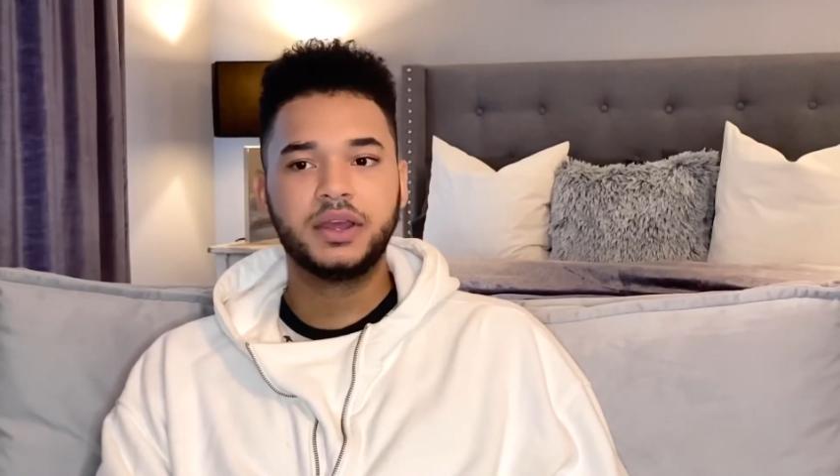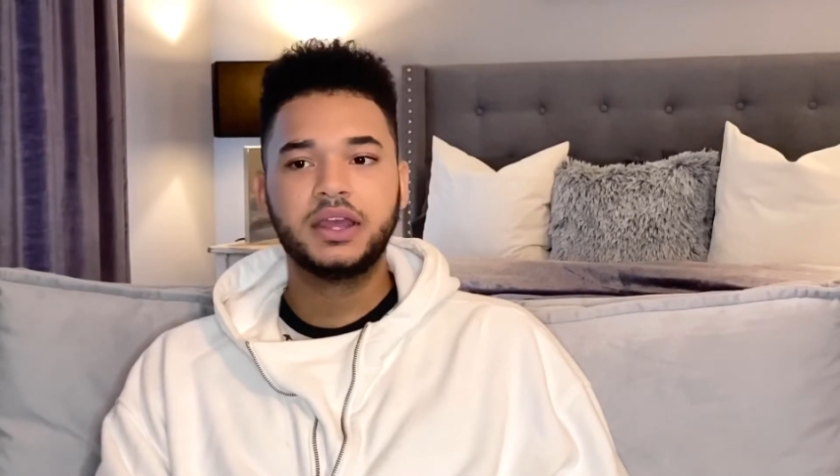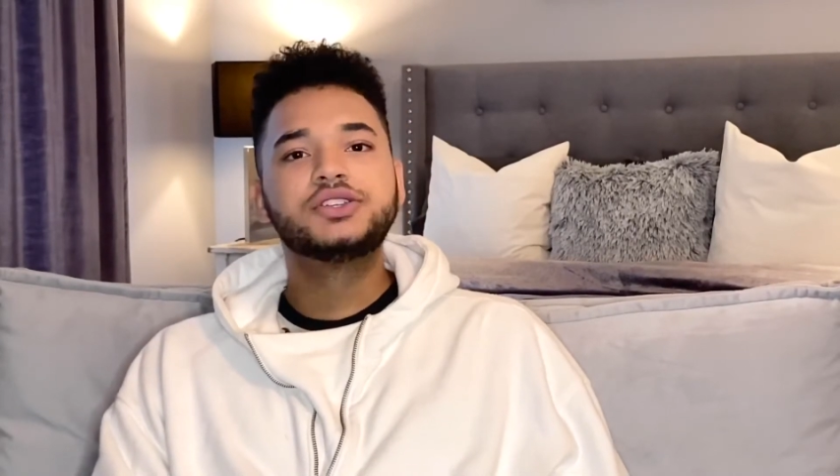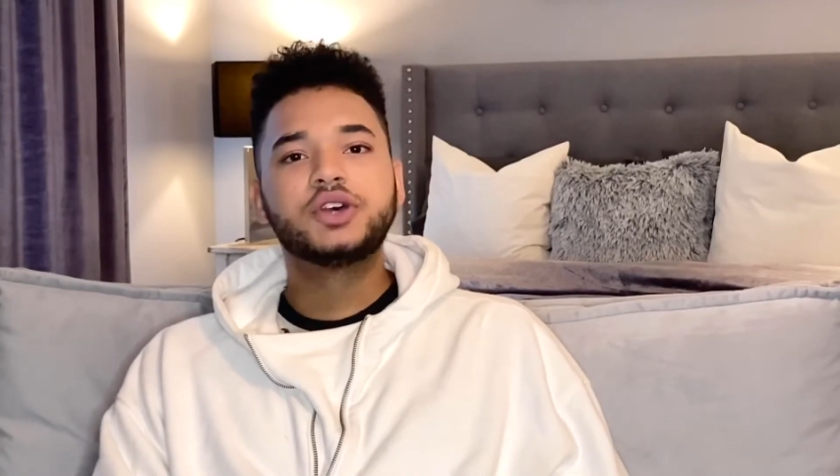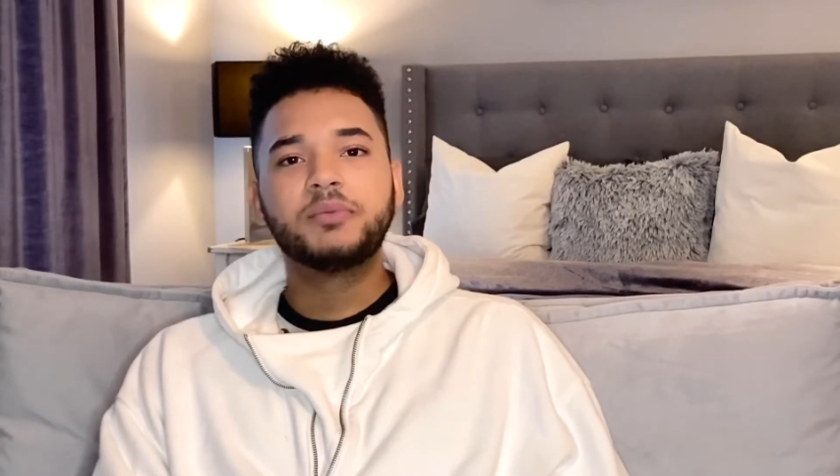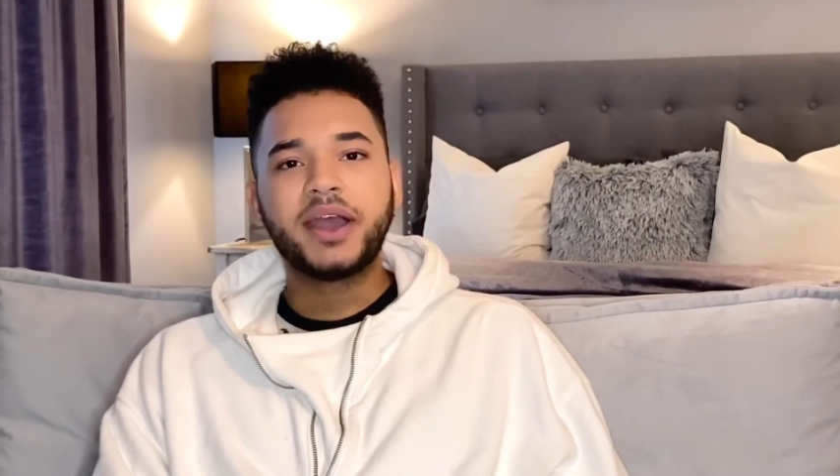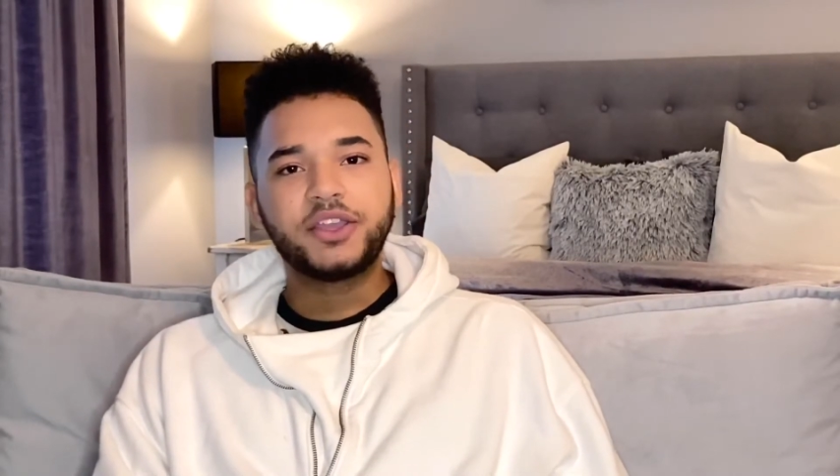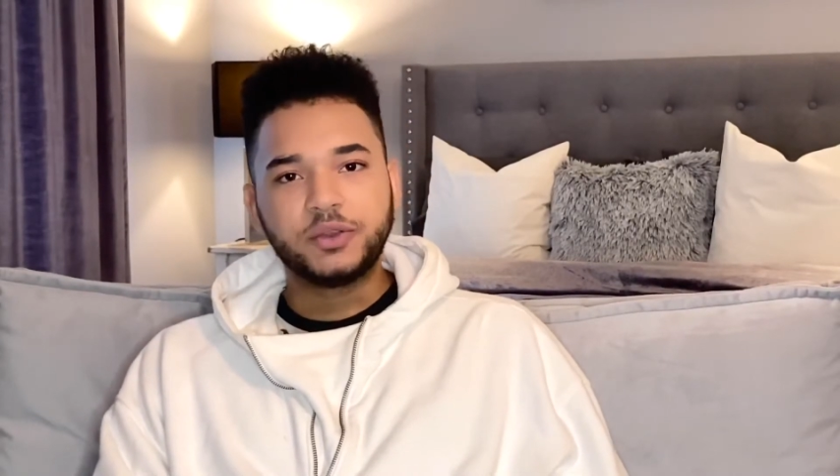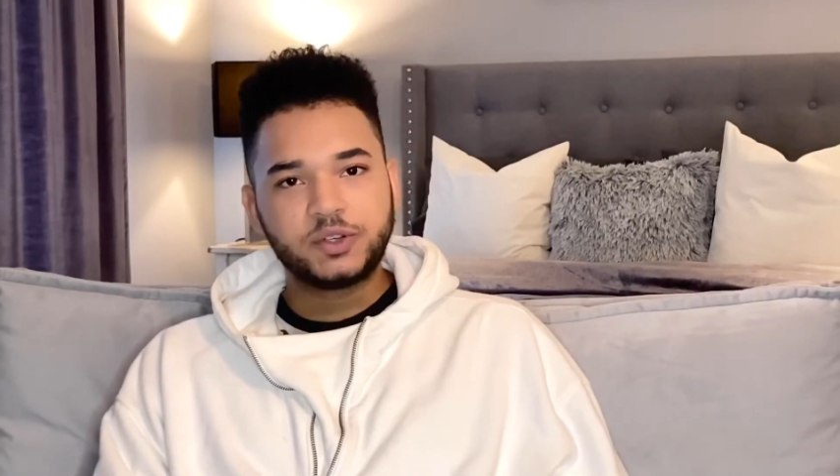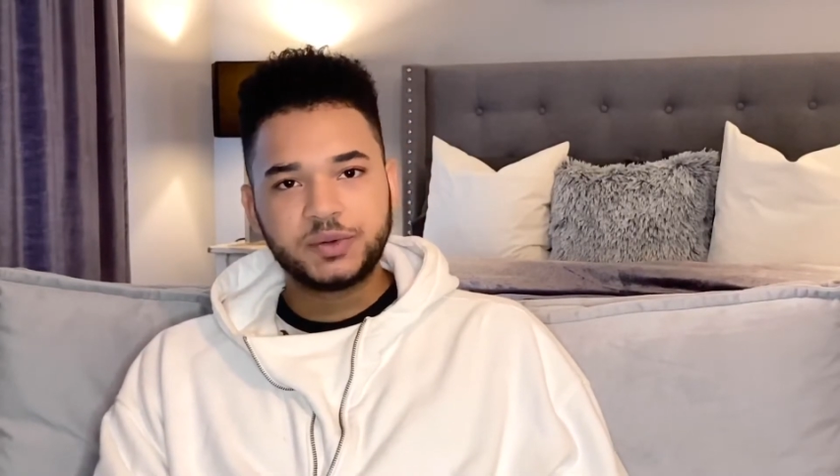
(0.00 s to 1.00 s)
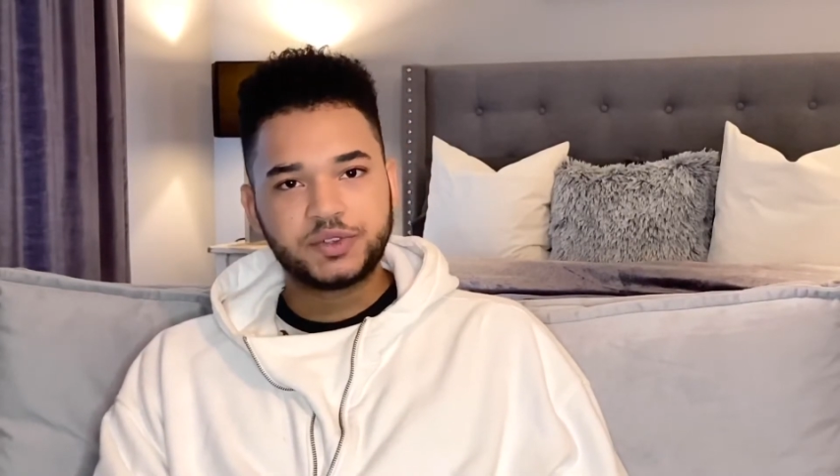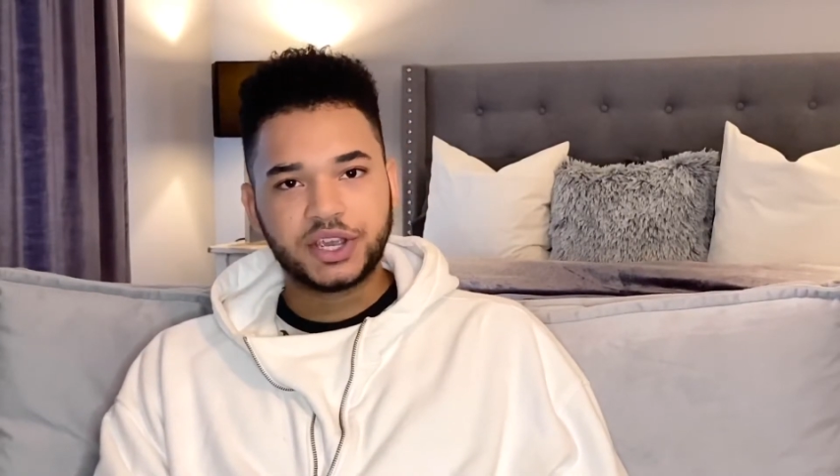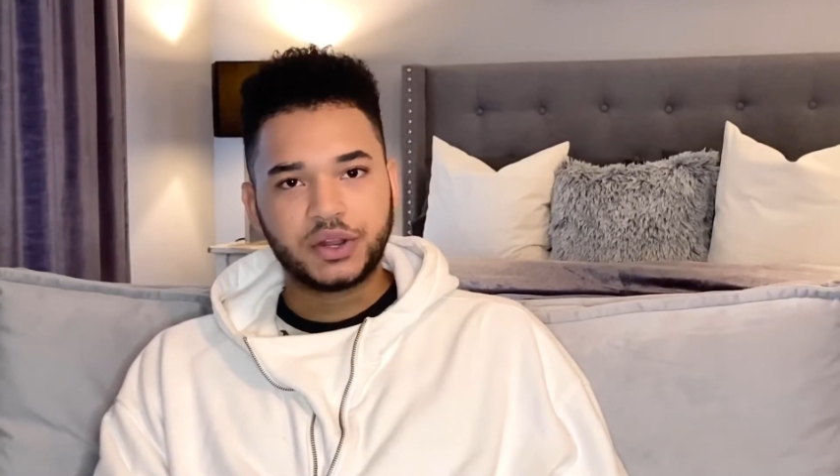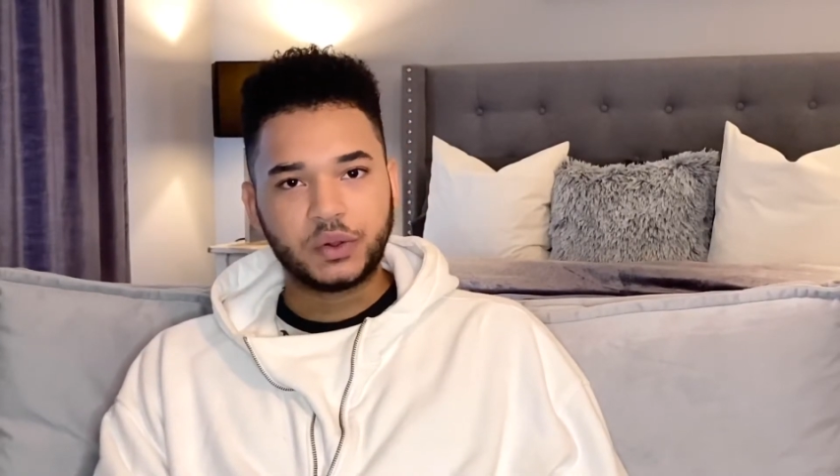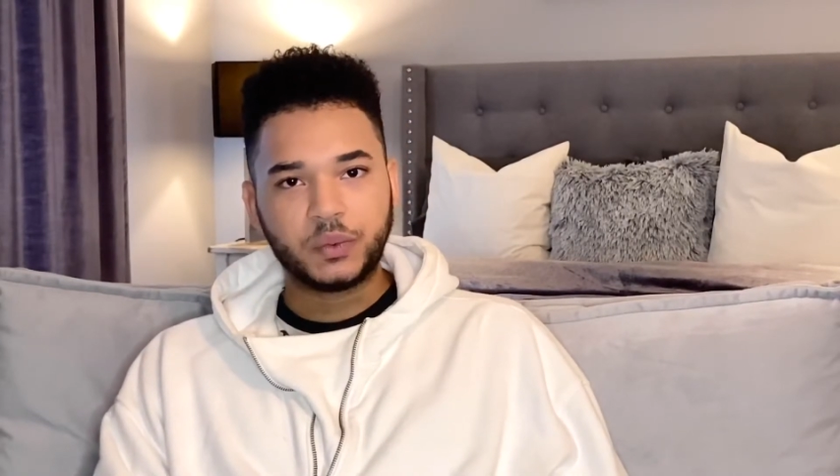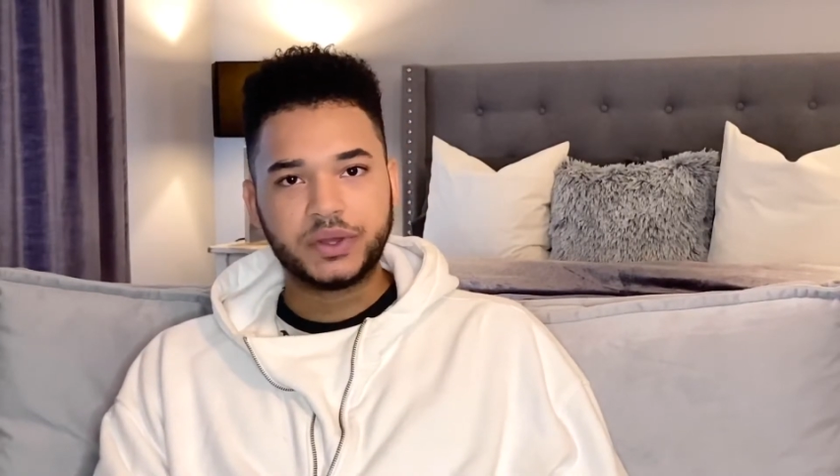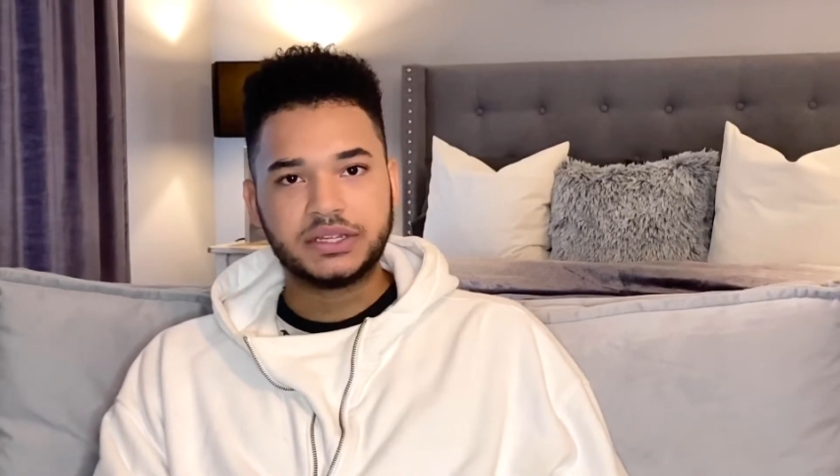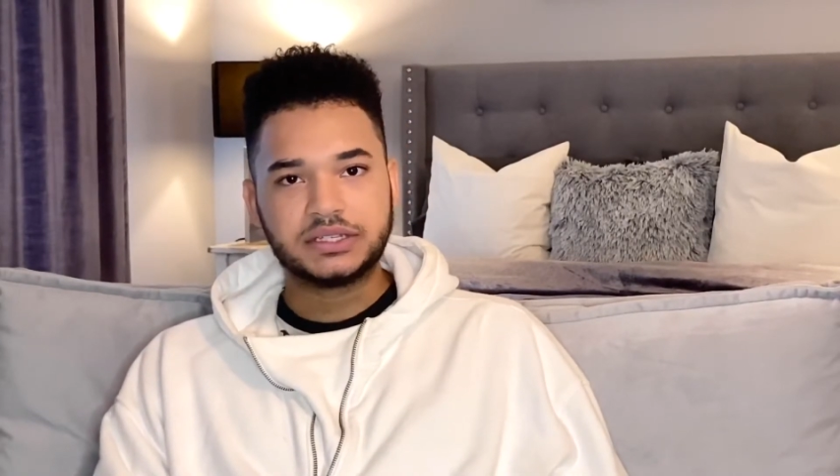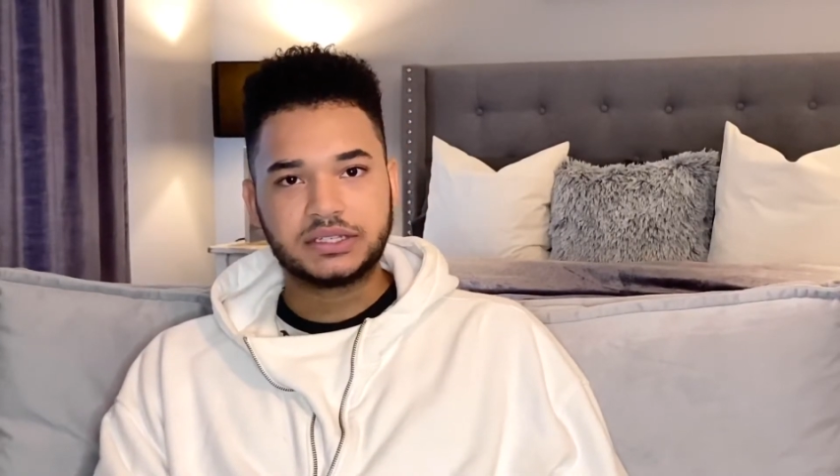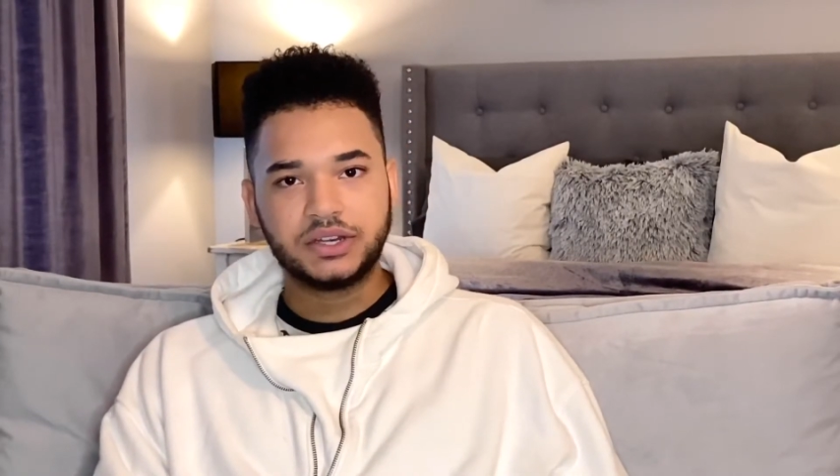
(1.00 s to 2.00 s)
So my YouTube channel
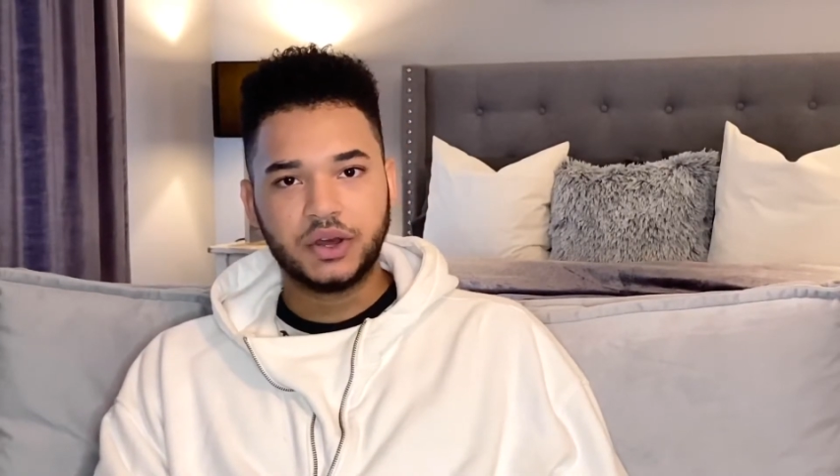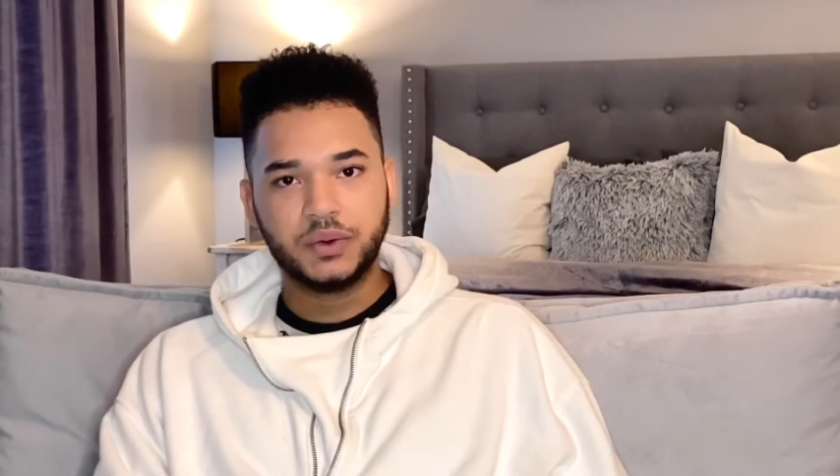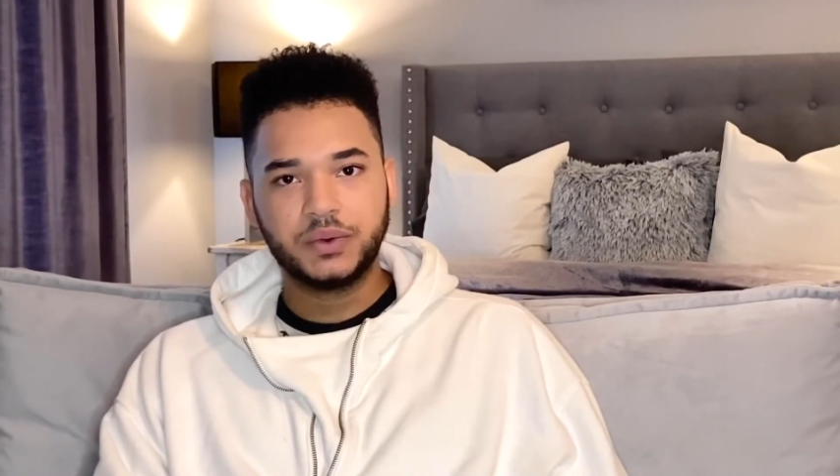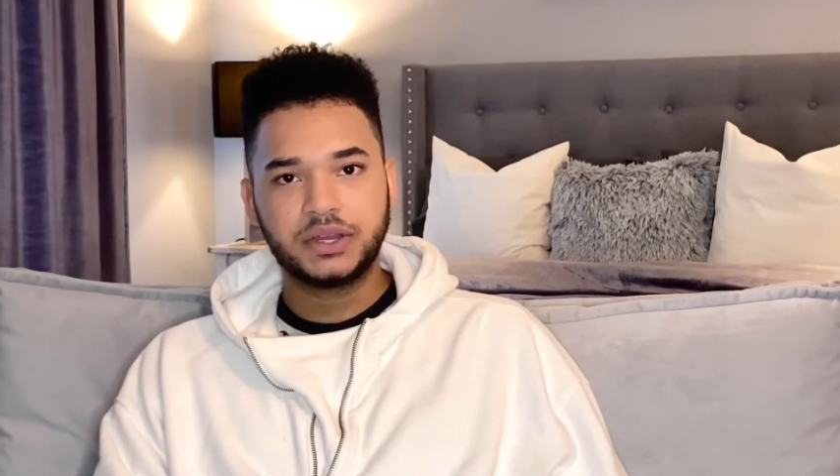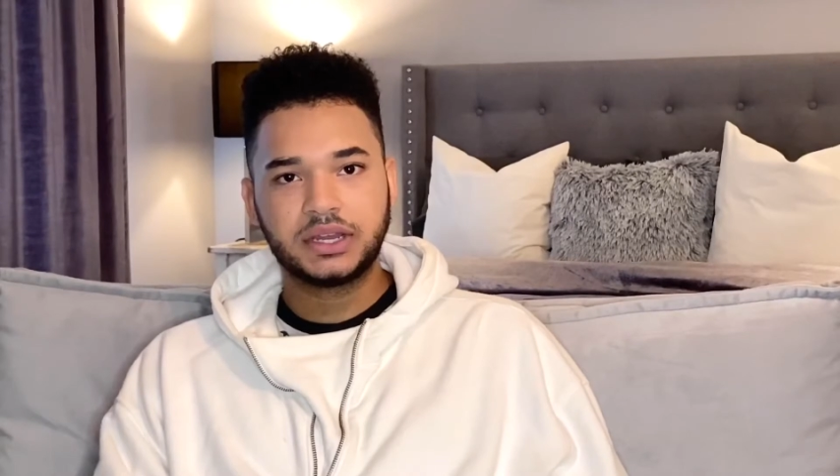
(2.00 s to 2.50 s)
was, you know,